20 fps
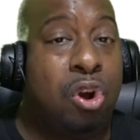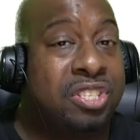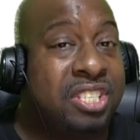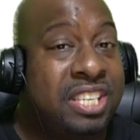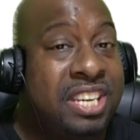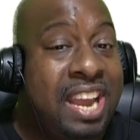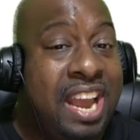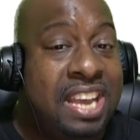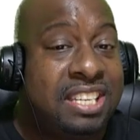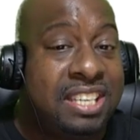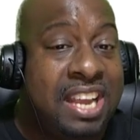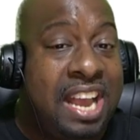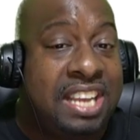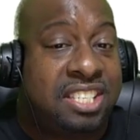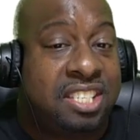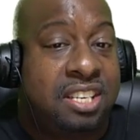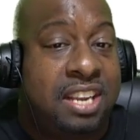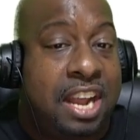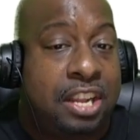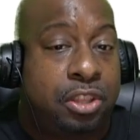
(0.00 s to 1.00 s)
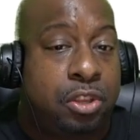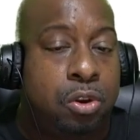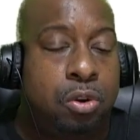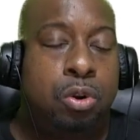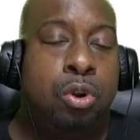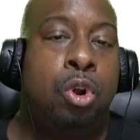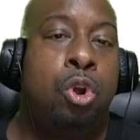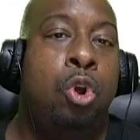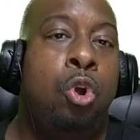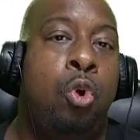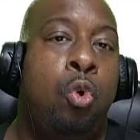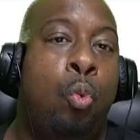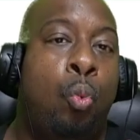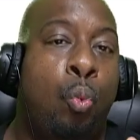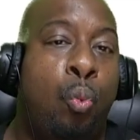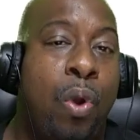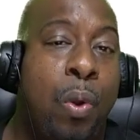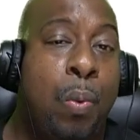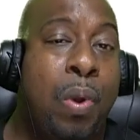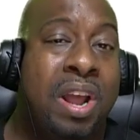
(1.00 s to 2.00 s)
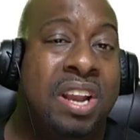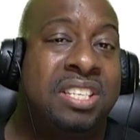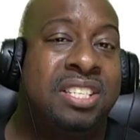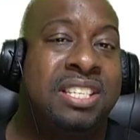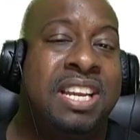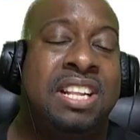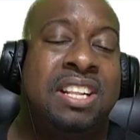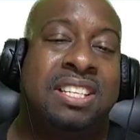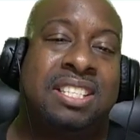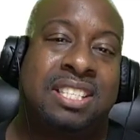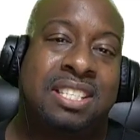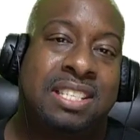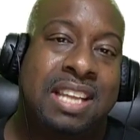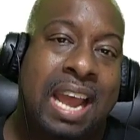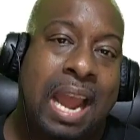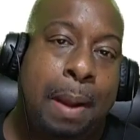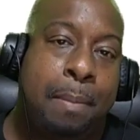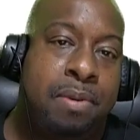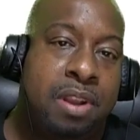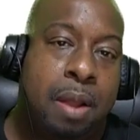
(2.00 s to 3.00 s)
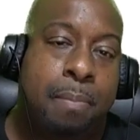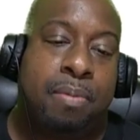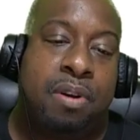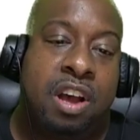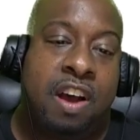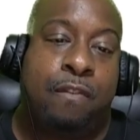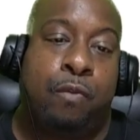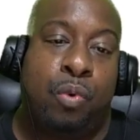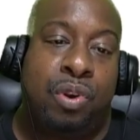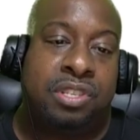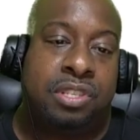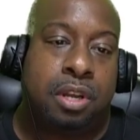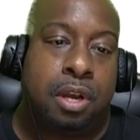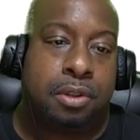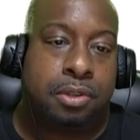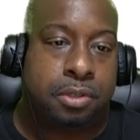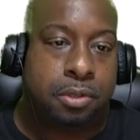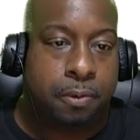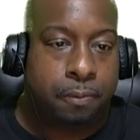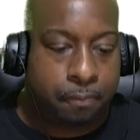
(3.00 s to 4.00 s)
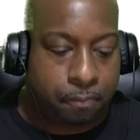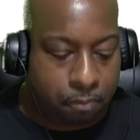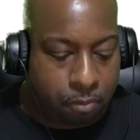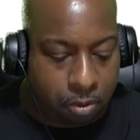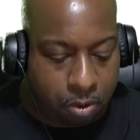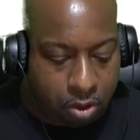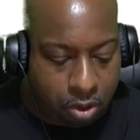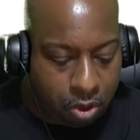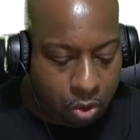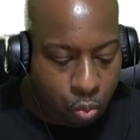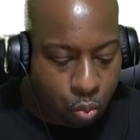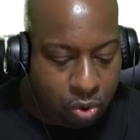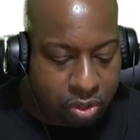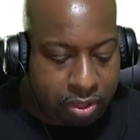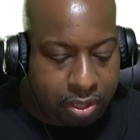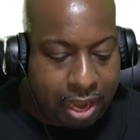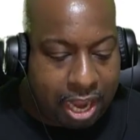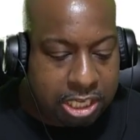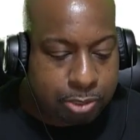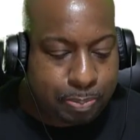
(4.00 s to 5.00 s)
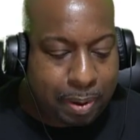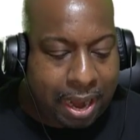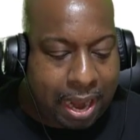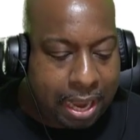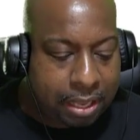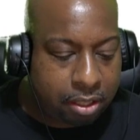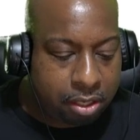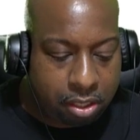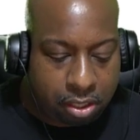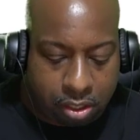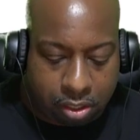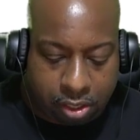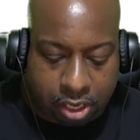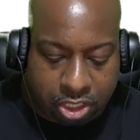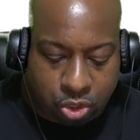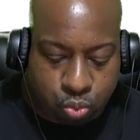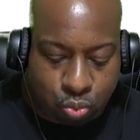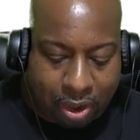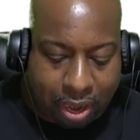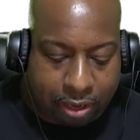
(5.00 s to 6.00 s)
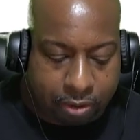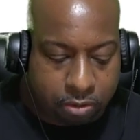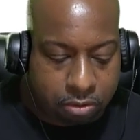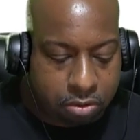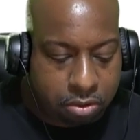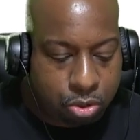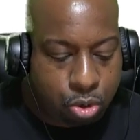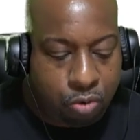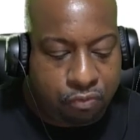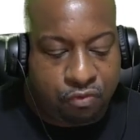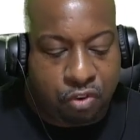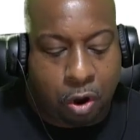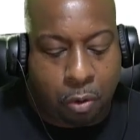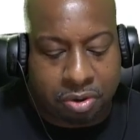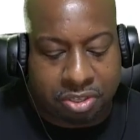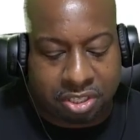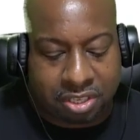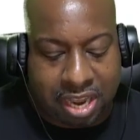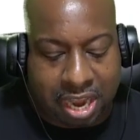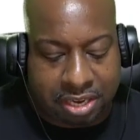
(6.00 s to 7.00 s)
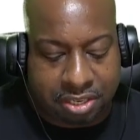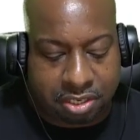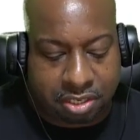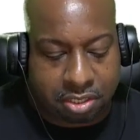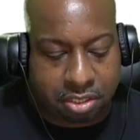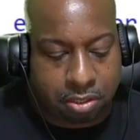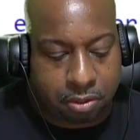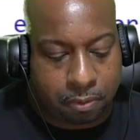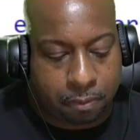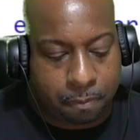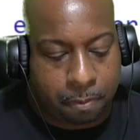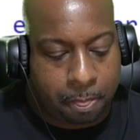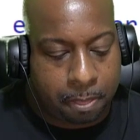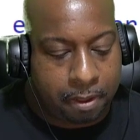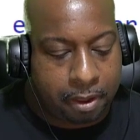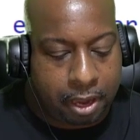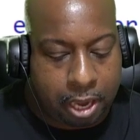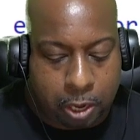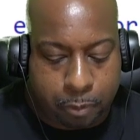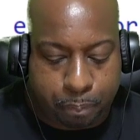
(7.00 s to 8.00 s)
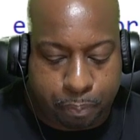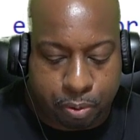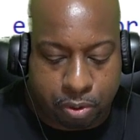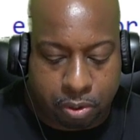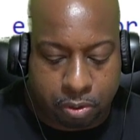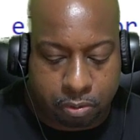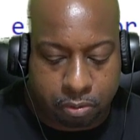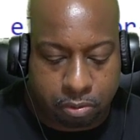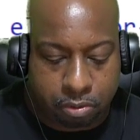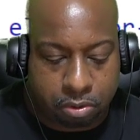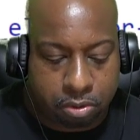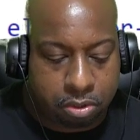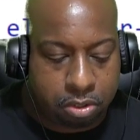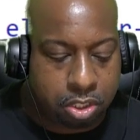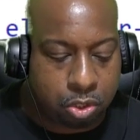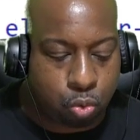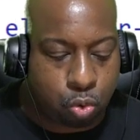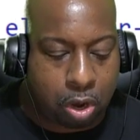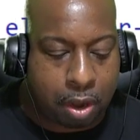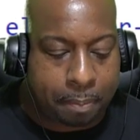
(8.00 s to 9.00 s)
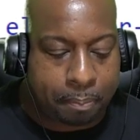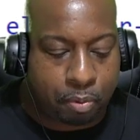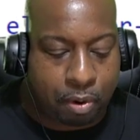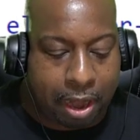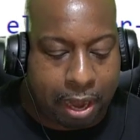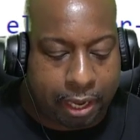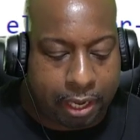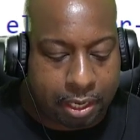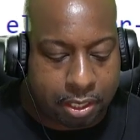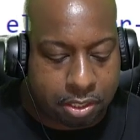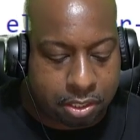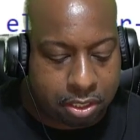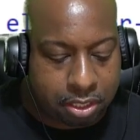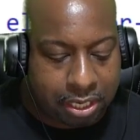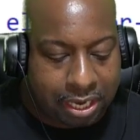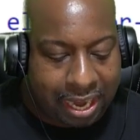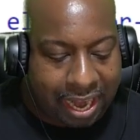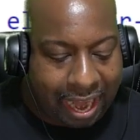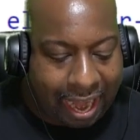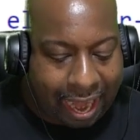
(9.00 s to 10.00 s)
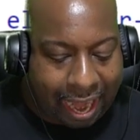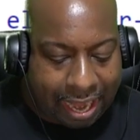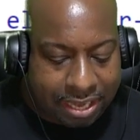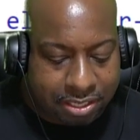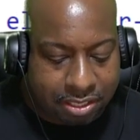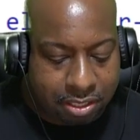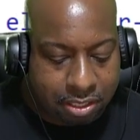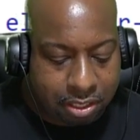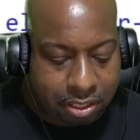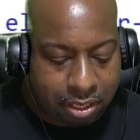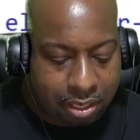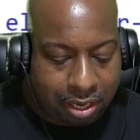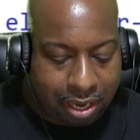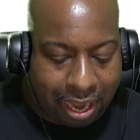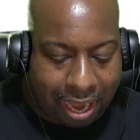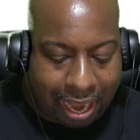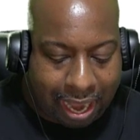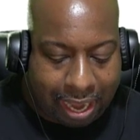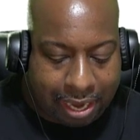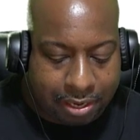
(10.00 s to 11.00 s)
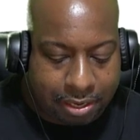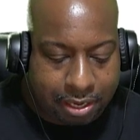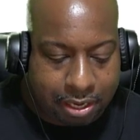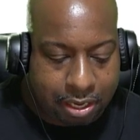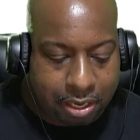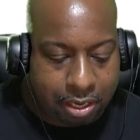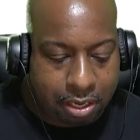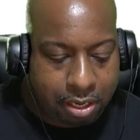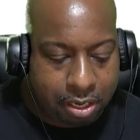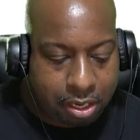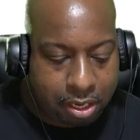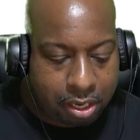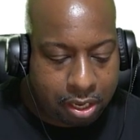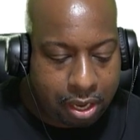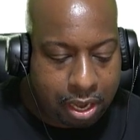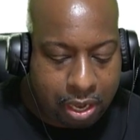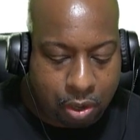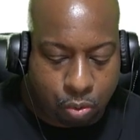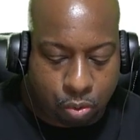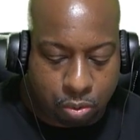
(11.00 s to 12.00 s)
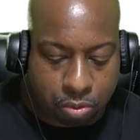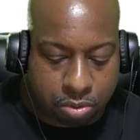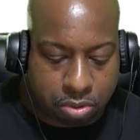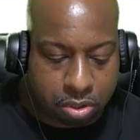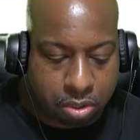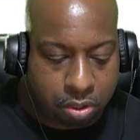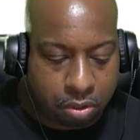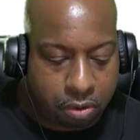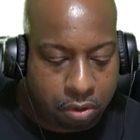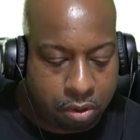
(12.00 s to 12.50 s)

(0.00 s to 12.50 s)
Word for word: CSS selector we will see the same number of results. With XPath, let's write two forward slashes, input, square brackets, at ID equals